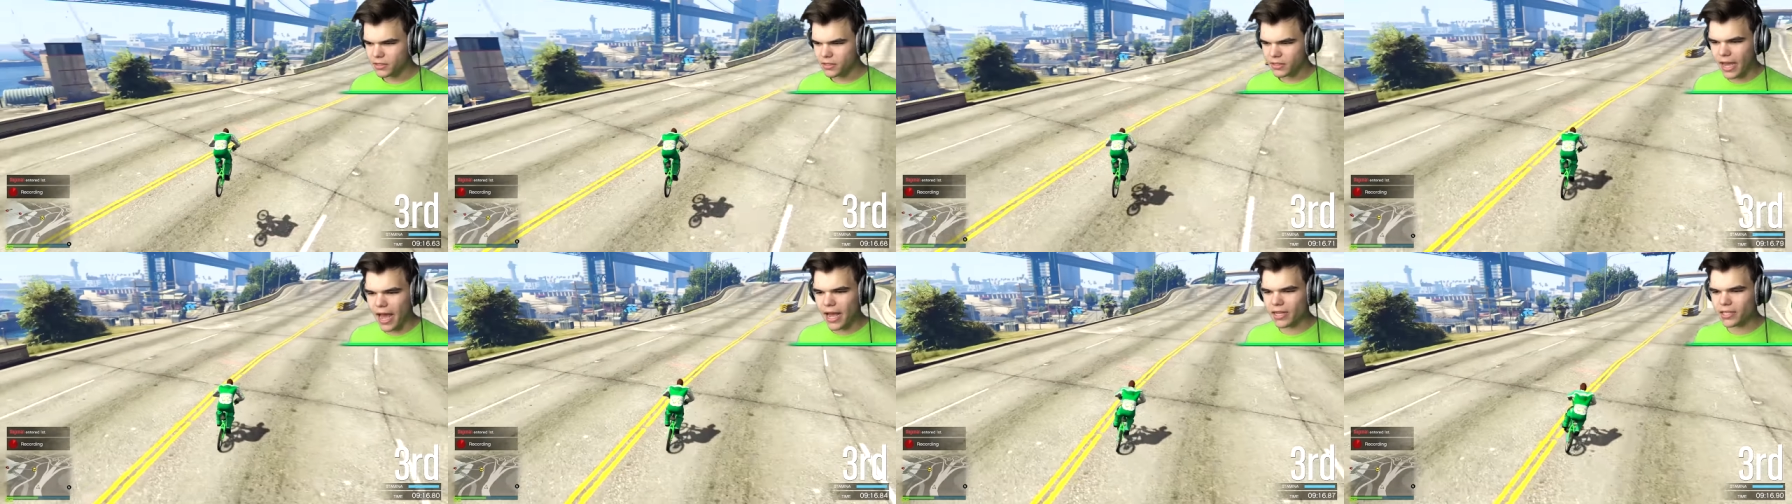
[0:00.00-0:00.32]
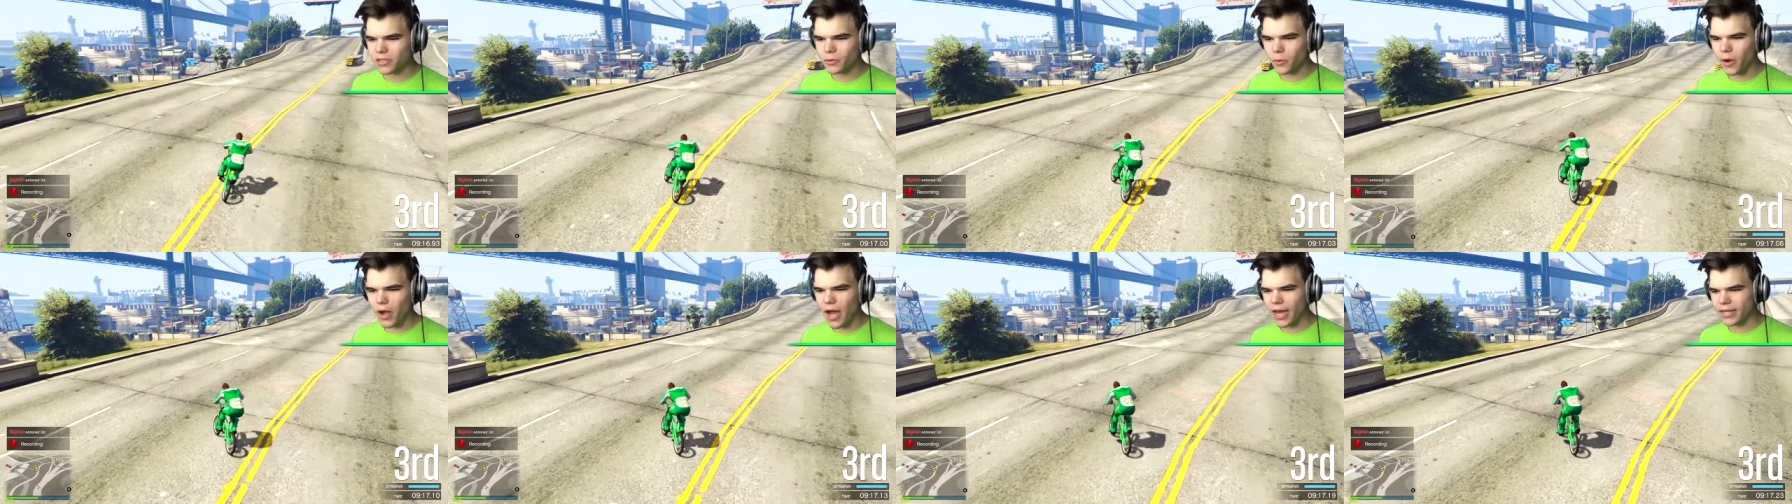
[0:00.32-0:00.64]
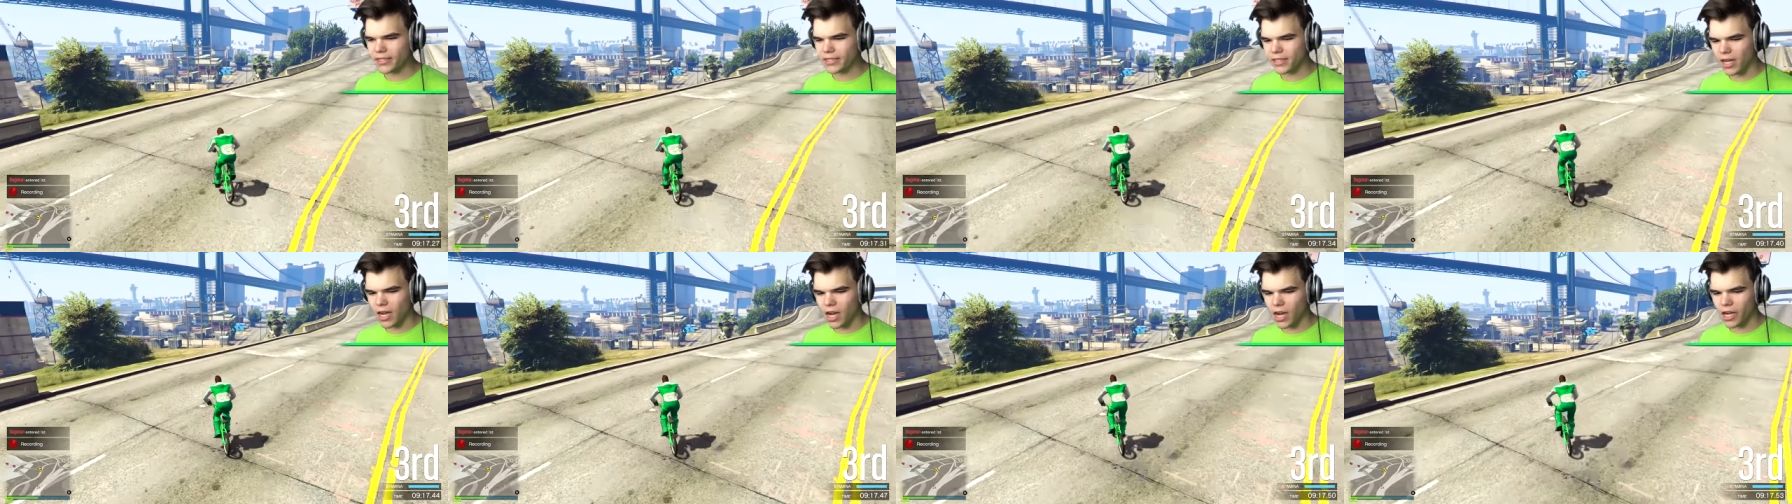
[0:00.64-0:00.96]
That's why,
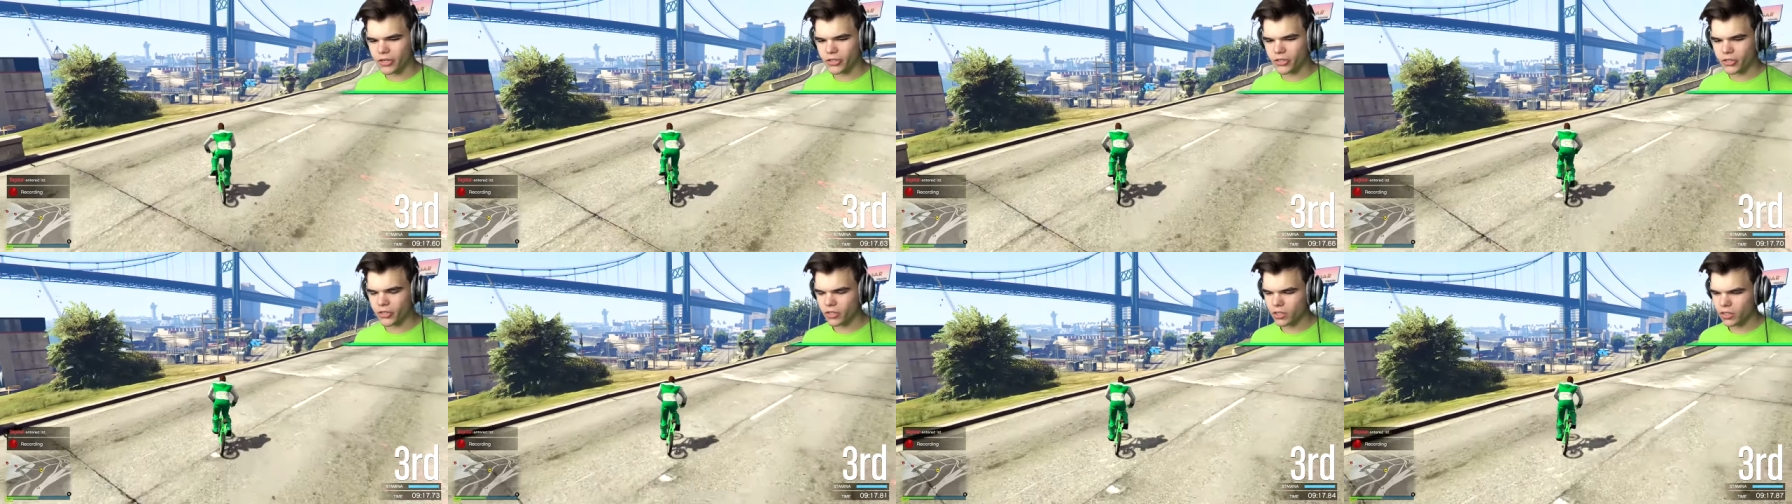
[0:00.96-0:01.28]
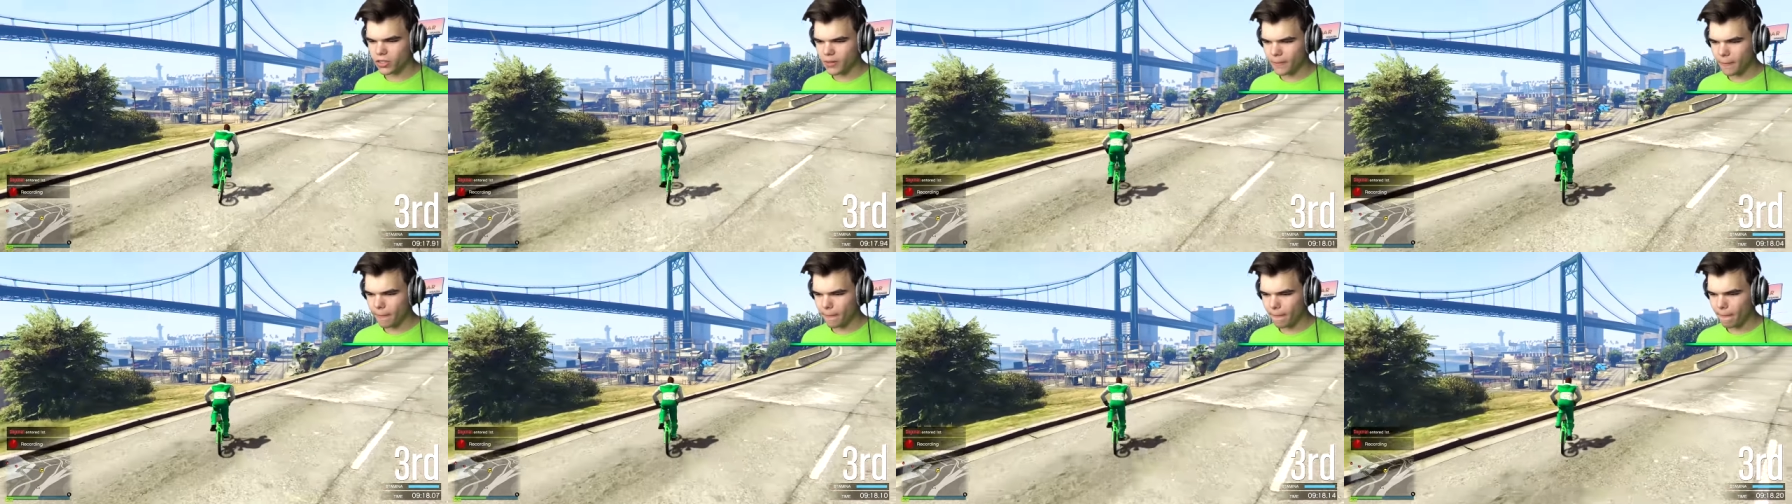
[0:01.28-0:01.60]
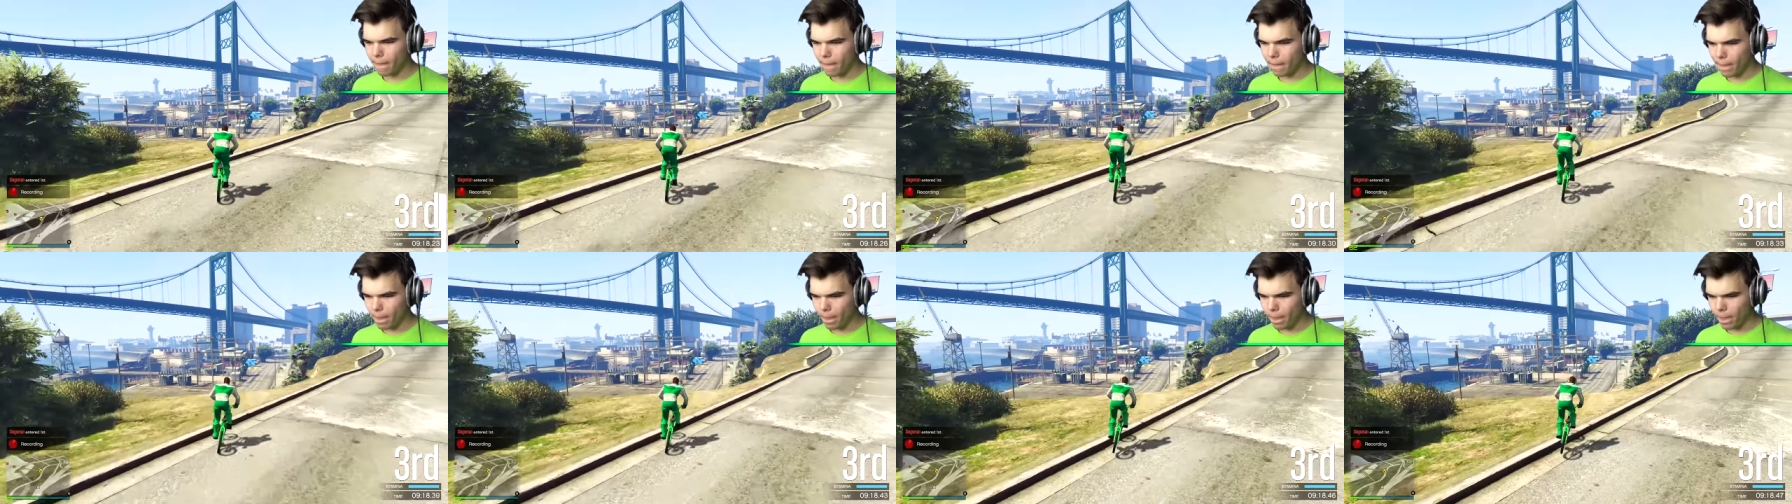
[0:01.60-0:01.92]
Josh. Okay.
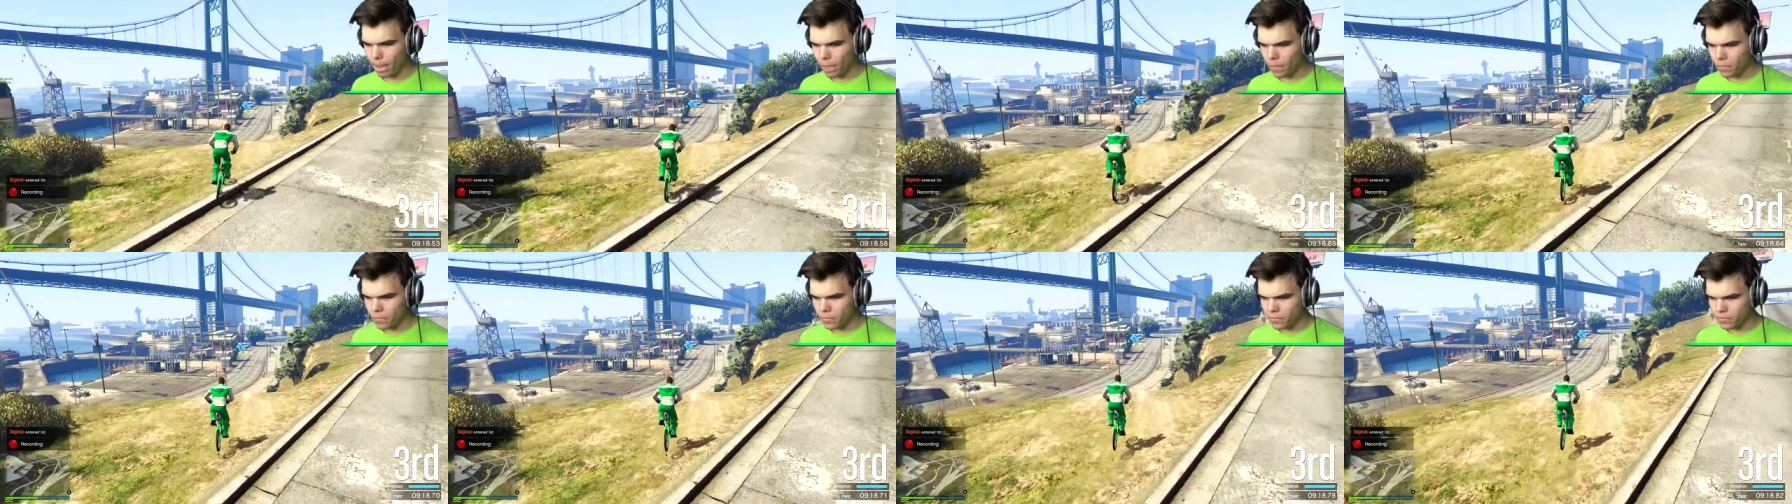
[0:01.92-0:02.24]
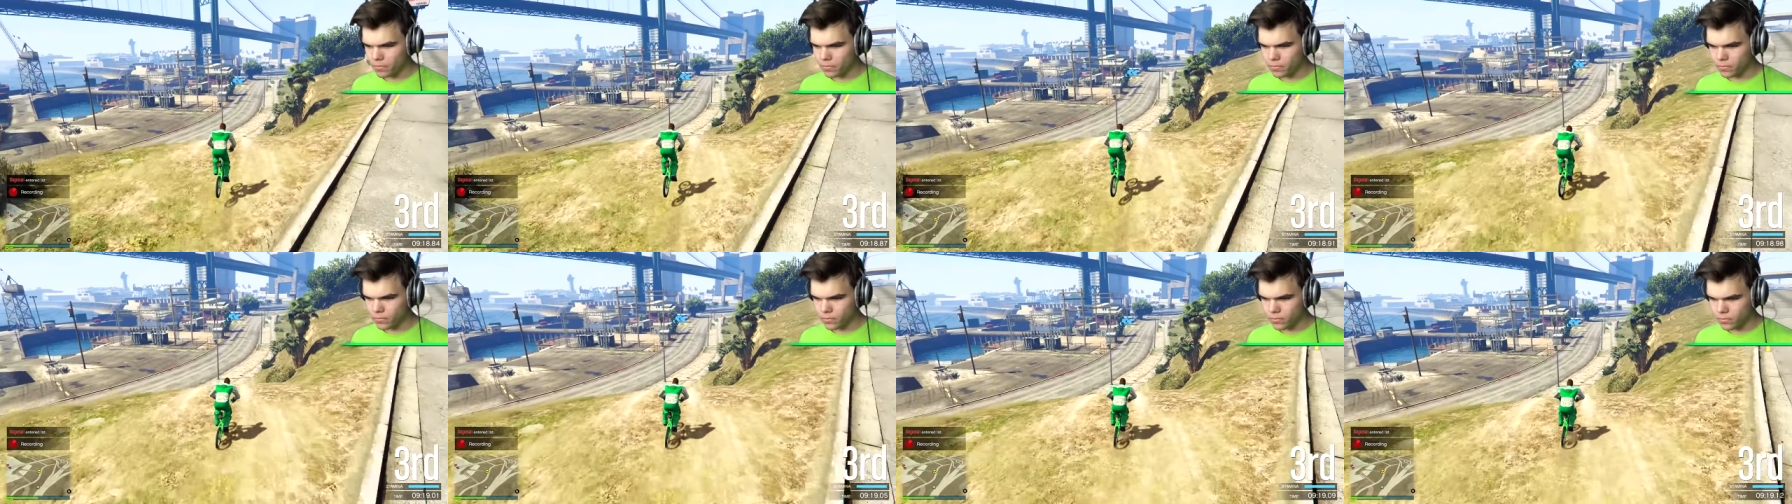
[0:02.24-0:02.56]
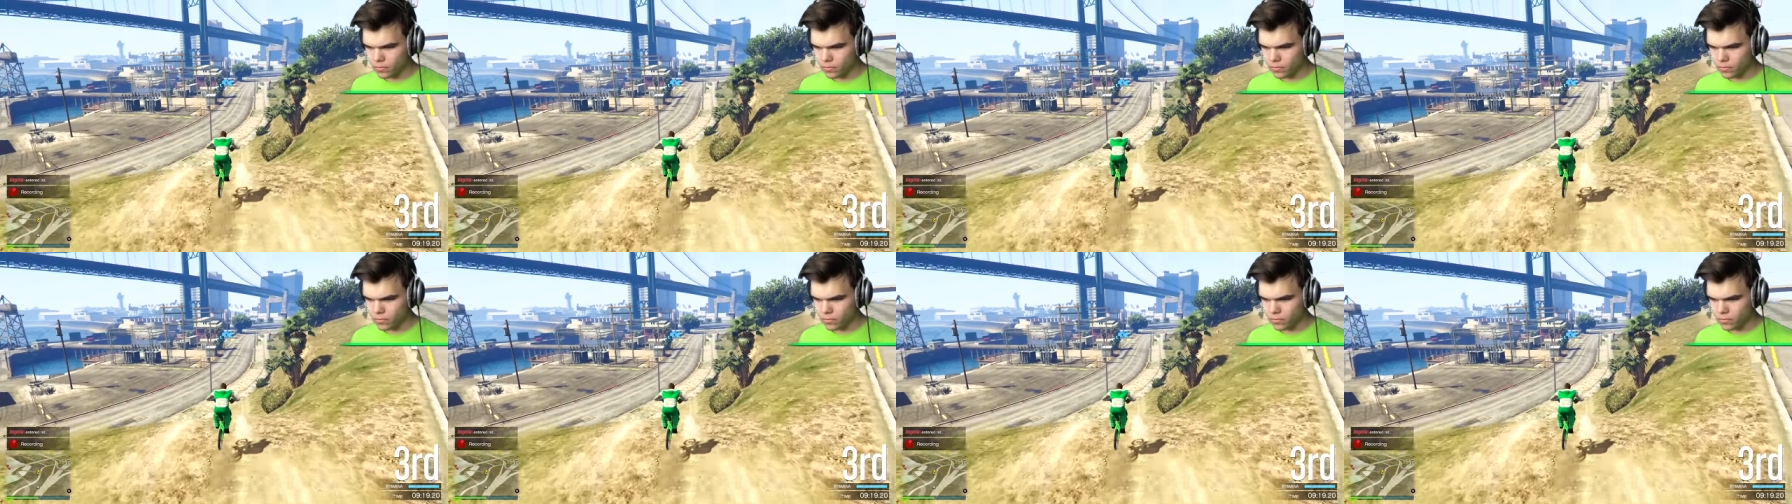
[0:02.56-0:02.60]
Yeah, did you not?